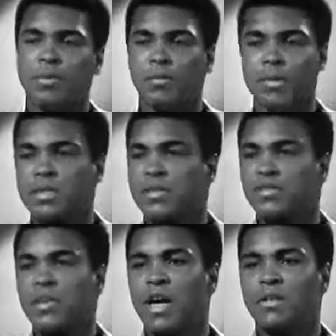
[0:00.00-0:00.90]
best
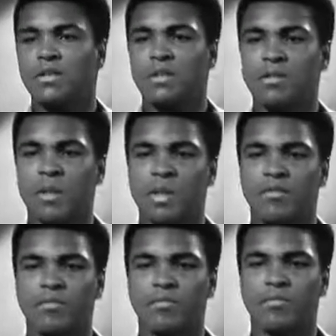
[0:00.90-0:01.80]
of doctors. He might
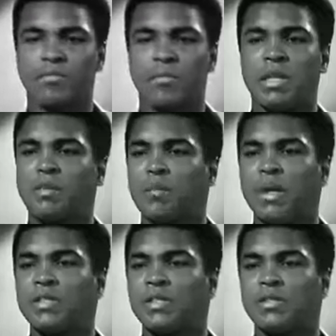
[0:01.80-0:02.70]
have many
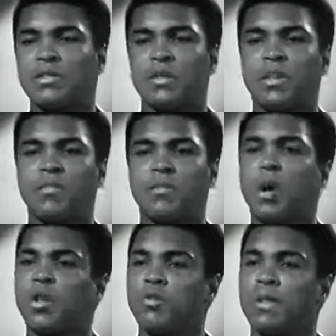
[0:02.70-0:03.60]
patients and give them
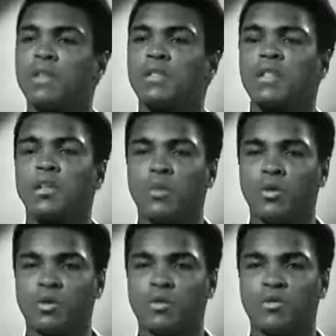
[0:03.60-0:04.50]
all the medicine he
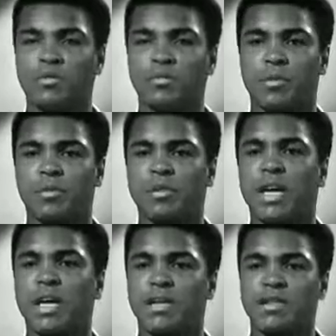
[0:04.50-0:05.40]
wants. But if his
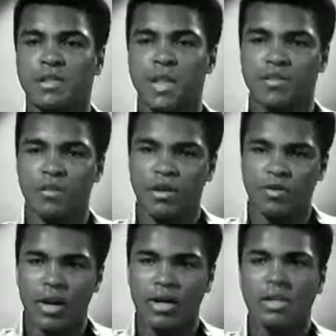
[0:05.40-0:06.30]
personality is not really
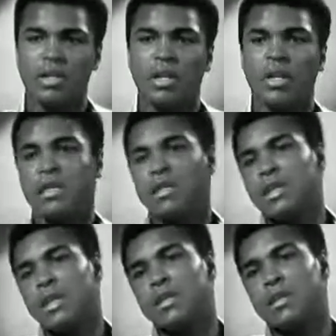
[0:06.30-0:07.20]
right,
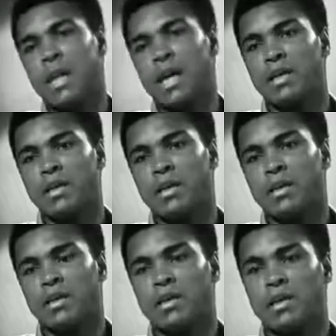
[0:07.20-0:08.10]
then
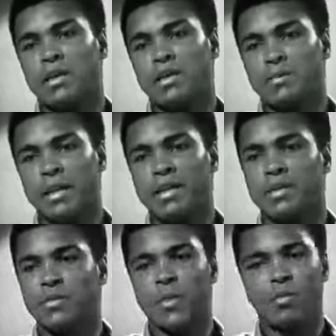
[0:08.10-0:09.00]
his
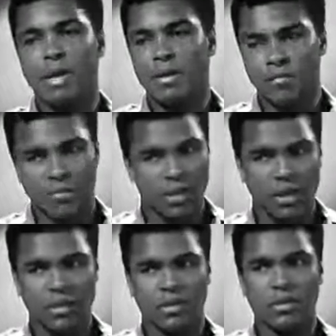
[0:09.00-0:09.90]
medicine won't make him feel
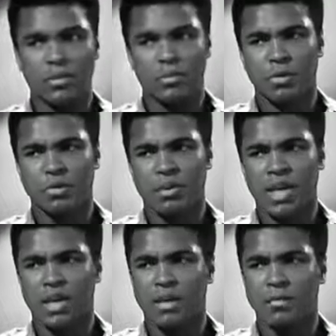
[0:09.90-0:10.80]
that good. His
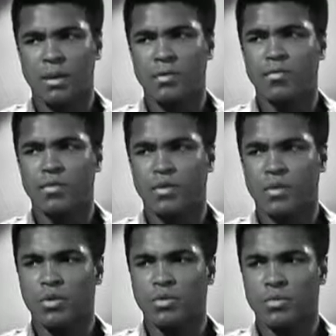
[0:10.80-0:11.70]
personality make him feel
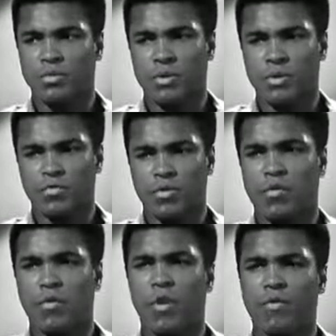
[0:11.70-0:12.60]
worse. But
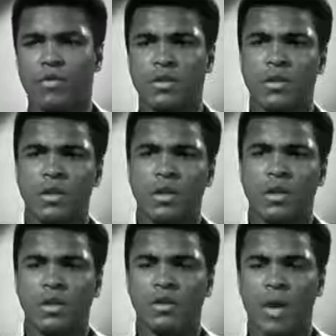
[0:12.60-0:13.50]
very often,
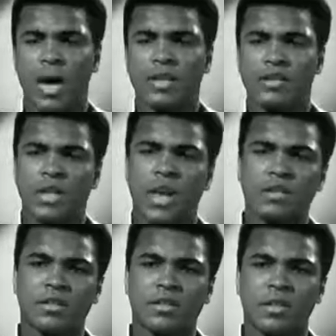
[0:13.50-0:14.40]
a wise
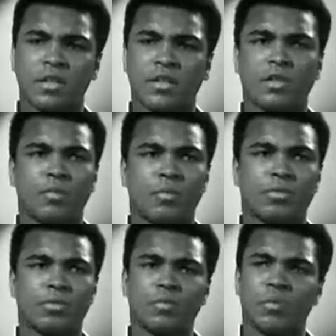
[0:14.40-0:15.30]
doctor can cure a
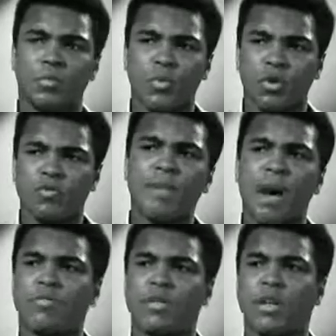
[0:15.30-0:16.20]
person with word of
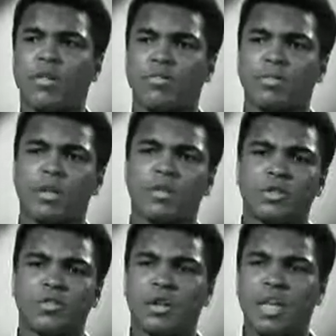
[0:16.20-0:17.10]
mouth alone
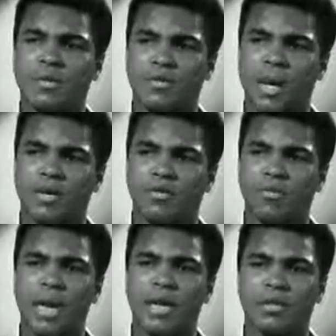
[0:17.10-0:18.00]
because they realize power of
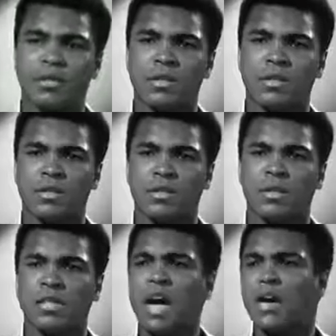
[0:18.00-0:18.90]
mind is needed. And
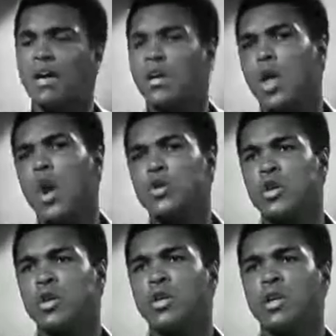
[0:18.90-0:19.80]
a
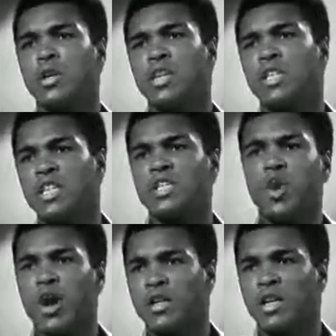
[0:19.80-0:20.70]
lawyer can
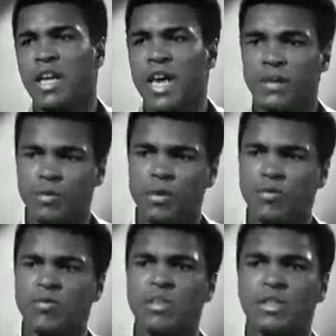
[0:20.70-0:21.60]
dishearten a client on
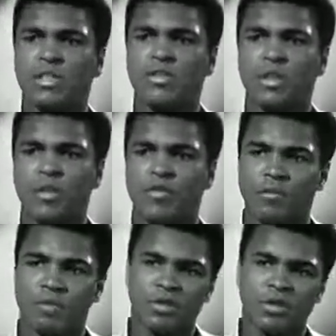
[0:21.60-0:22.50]
one visit if he don't have
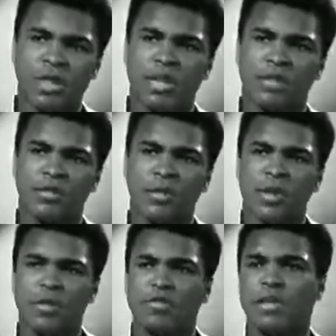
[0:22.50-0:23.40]
a personality of
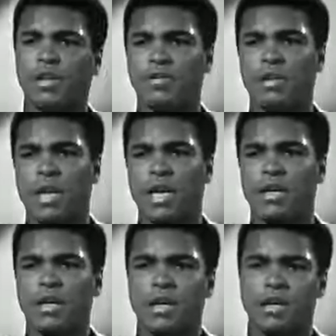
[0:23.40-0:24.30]
victory. Like
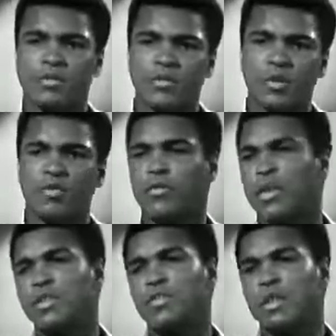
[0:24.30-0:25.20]
Joe
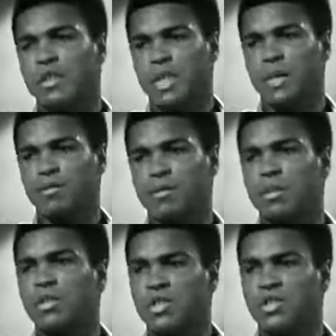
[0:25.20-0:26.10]
Frazier, for an example. He's the